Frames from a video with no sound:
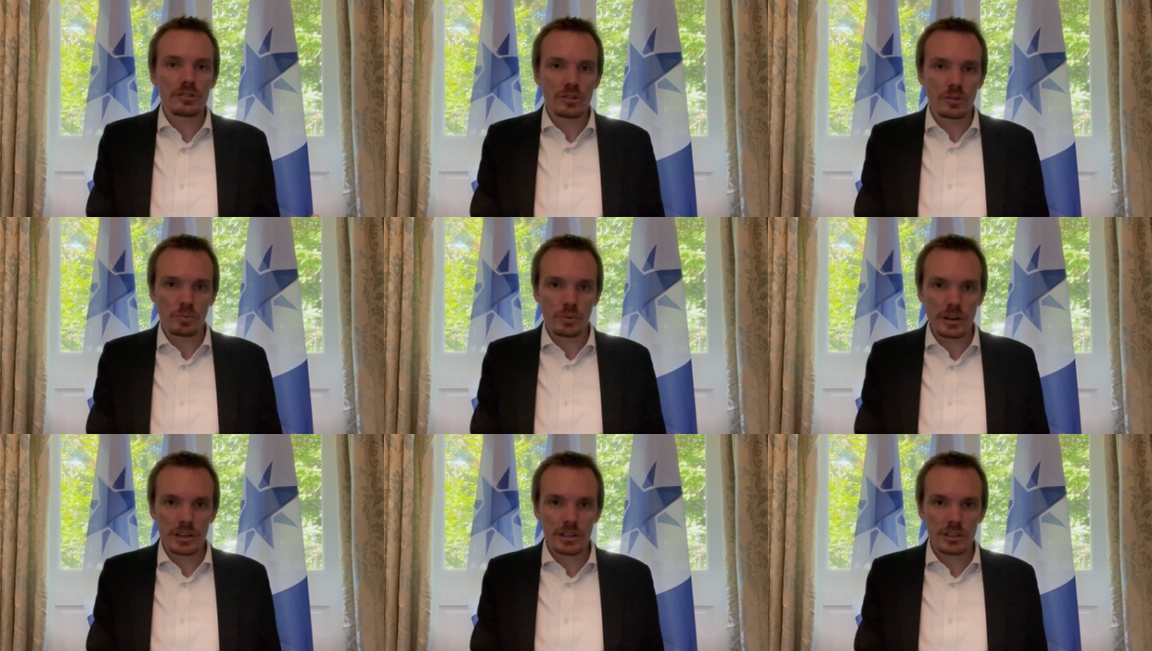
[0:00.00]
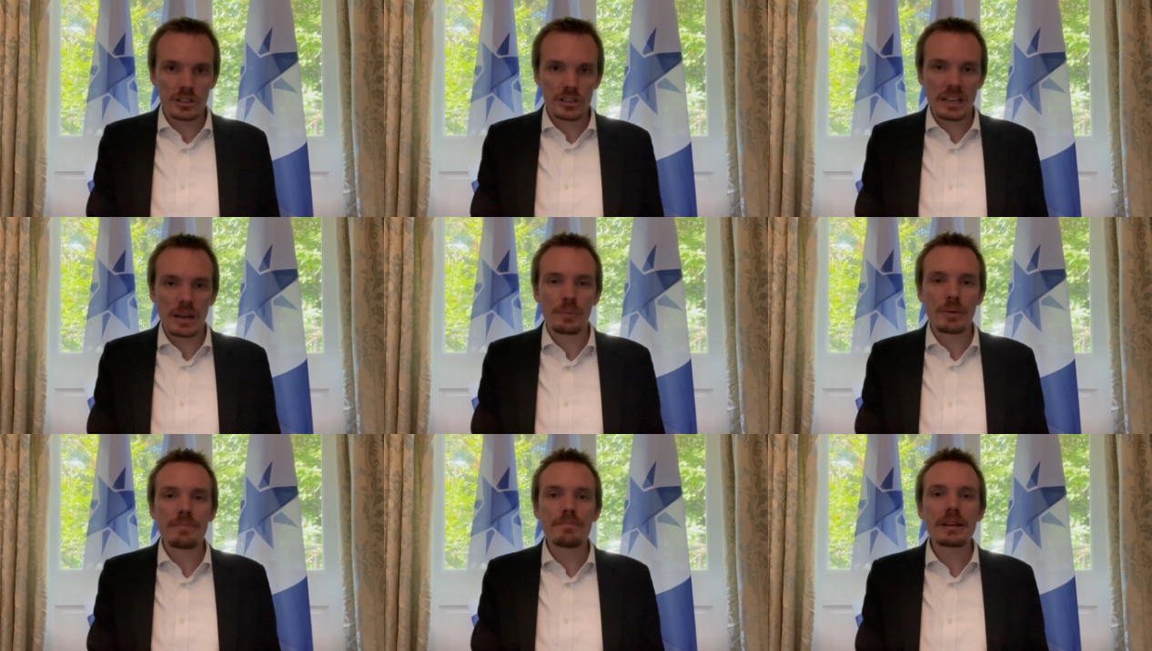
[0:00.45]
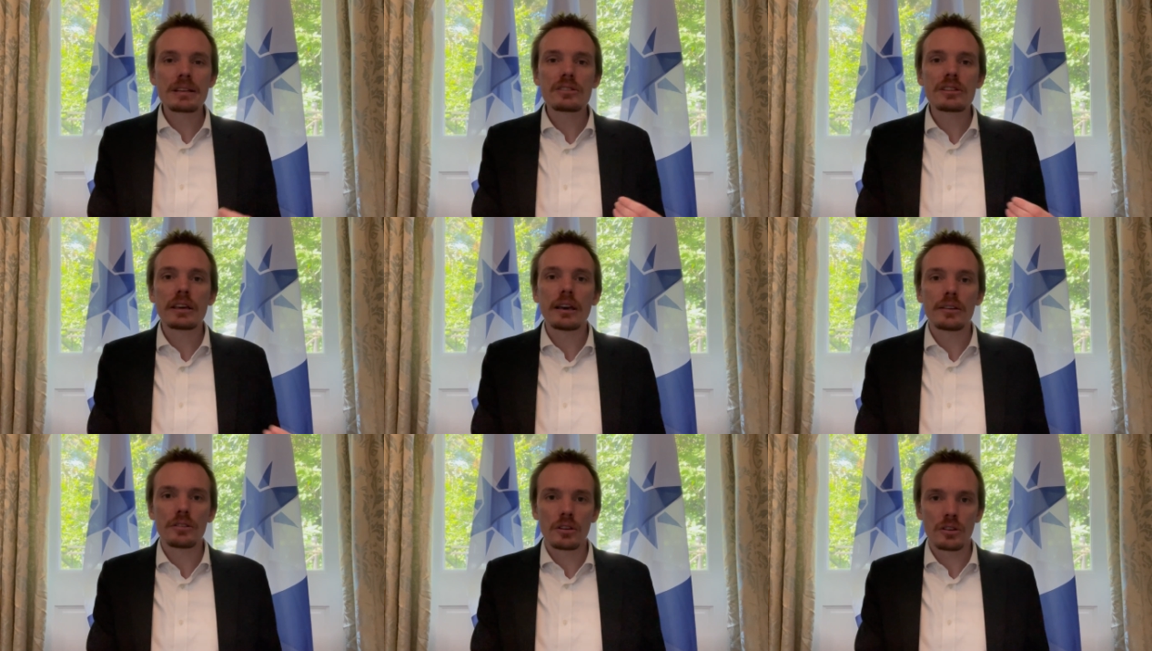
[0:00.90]
the risks and we
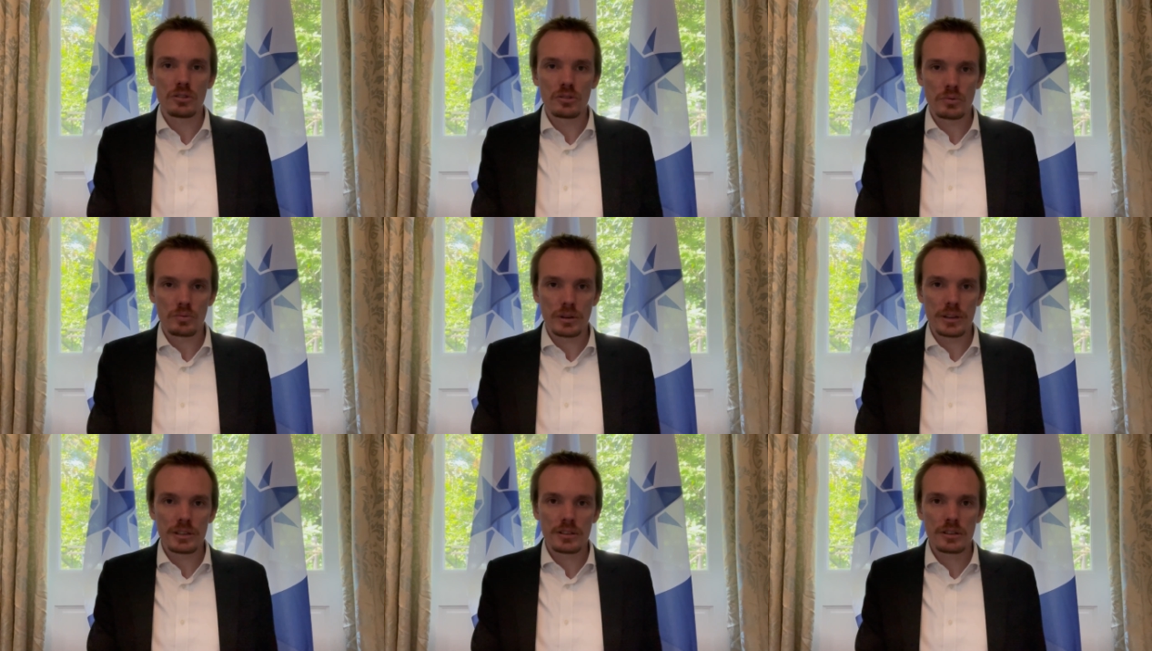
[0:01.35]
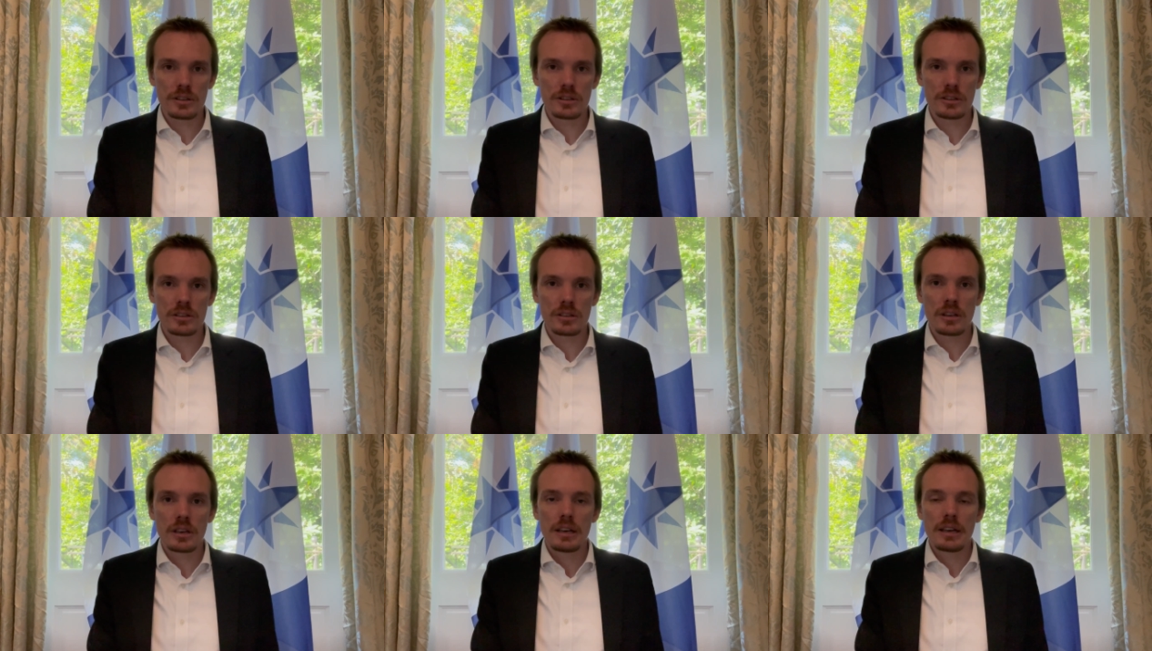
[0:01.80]
mitigate those risks